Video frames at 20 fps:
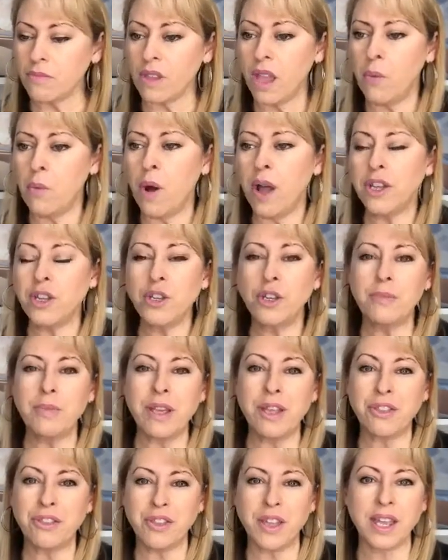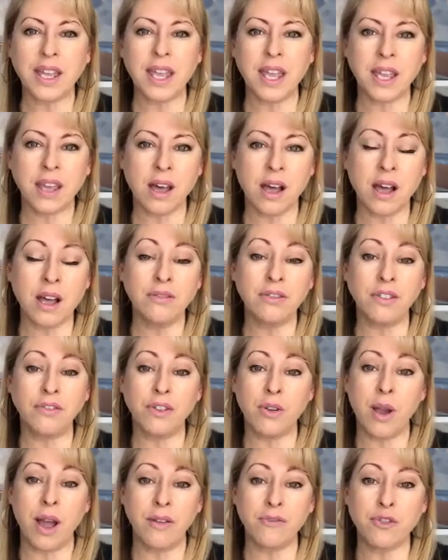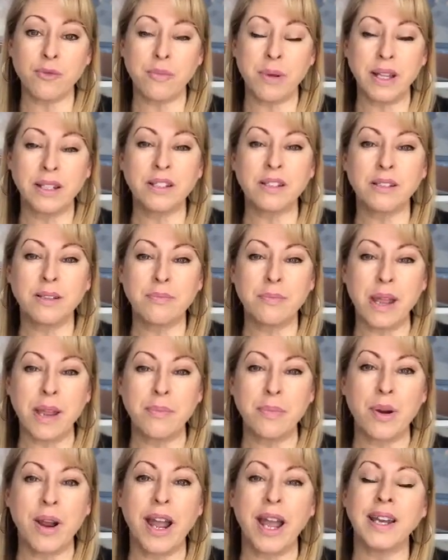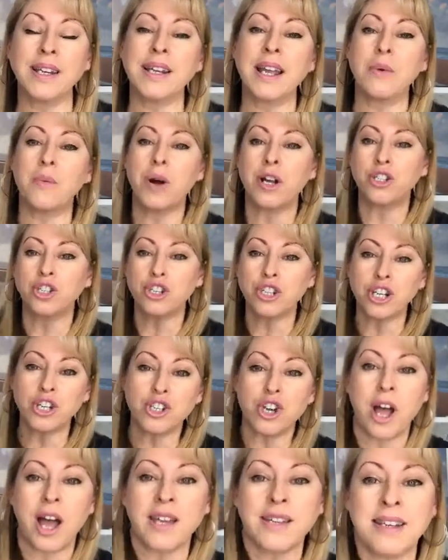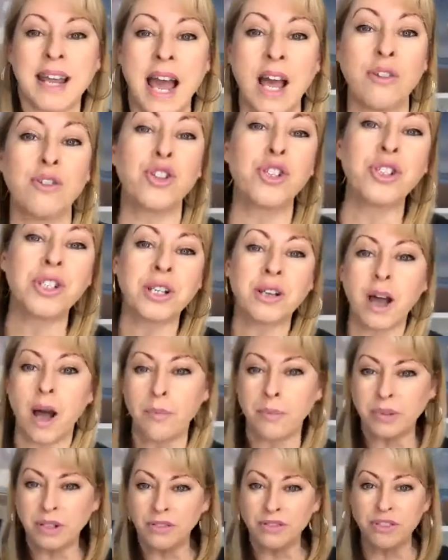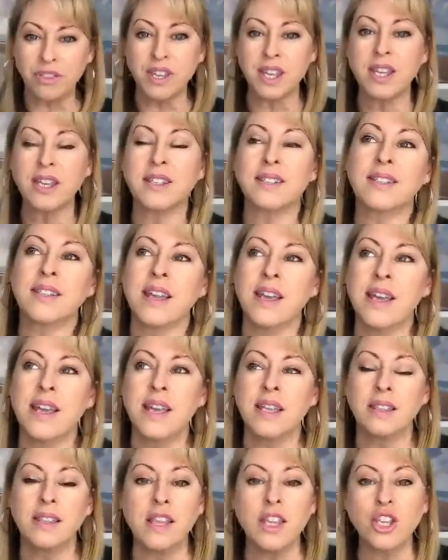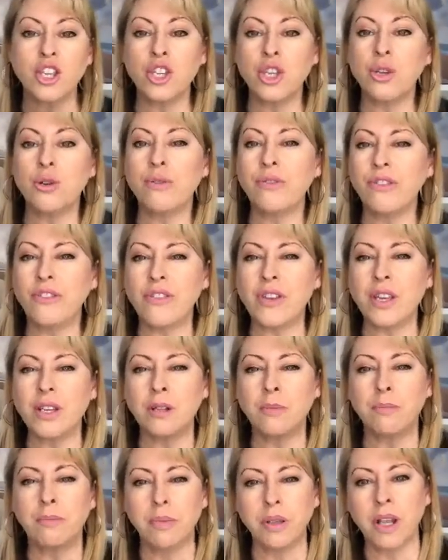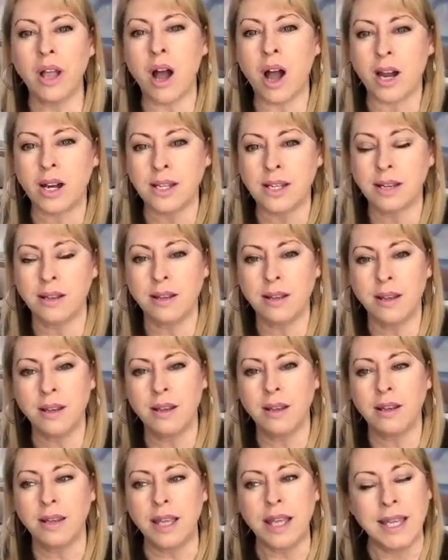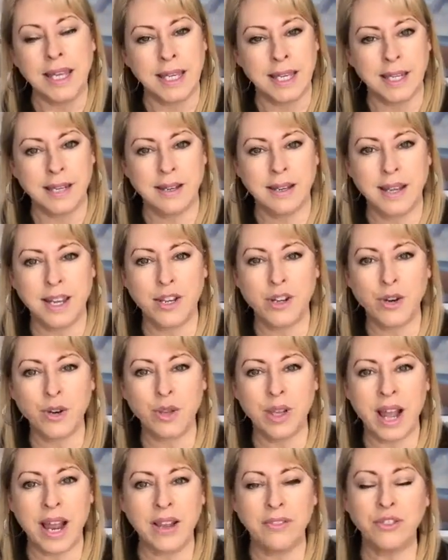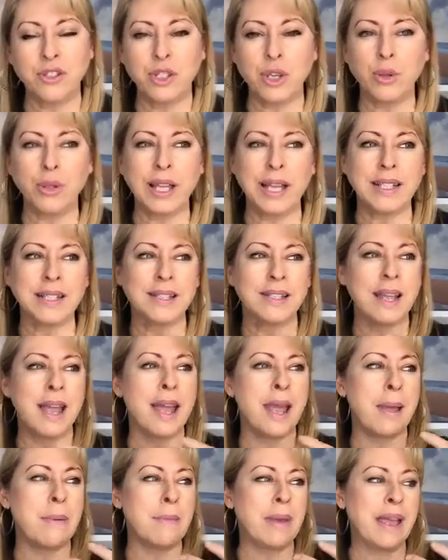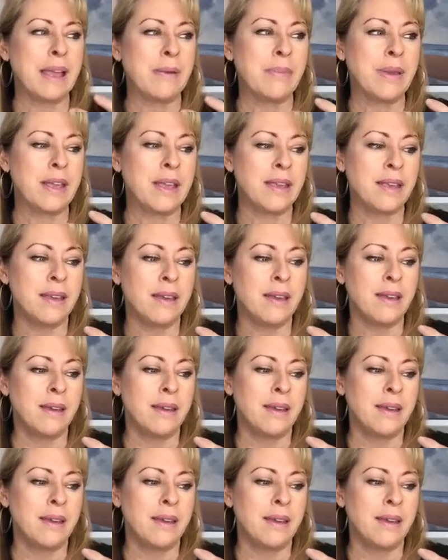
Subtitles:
I want you to be thinking of, if you have your pencil and paper handy, I want you to jot down just a couple of things that you feel blocked in your life. So let's say maybe